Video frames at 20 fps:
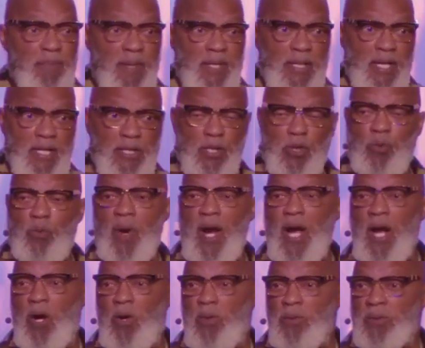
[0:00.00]
had been in the
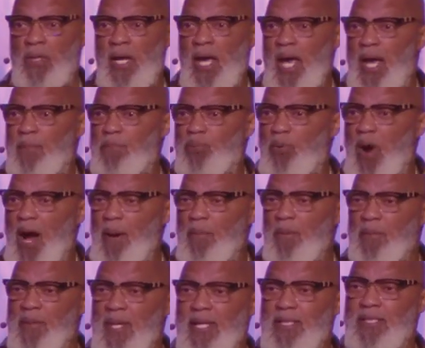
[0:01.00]
ground and
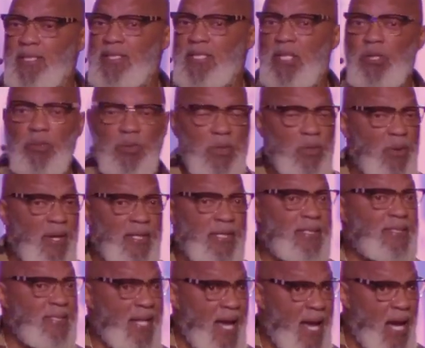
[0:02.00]
probably had
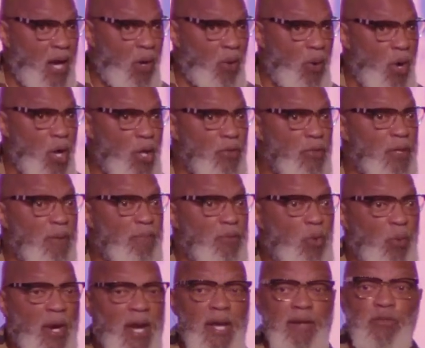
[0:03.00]
deteriorated, now the
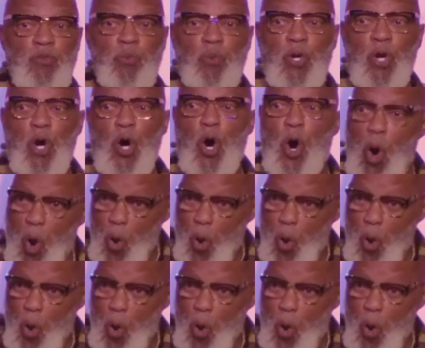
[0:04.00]
graves were